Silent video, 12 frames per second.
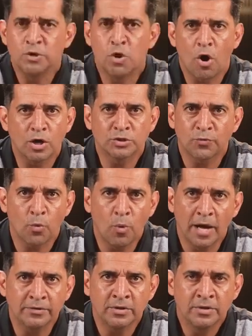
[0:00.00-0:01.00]
have the cars for
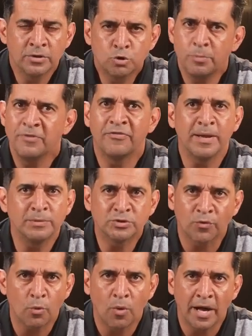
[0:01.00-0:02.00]
what? To be famous
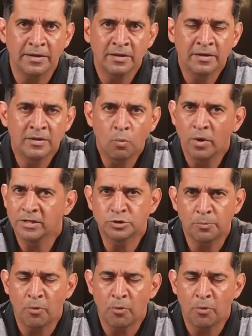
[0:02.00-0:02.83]
for what? What is the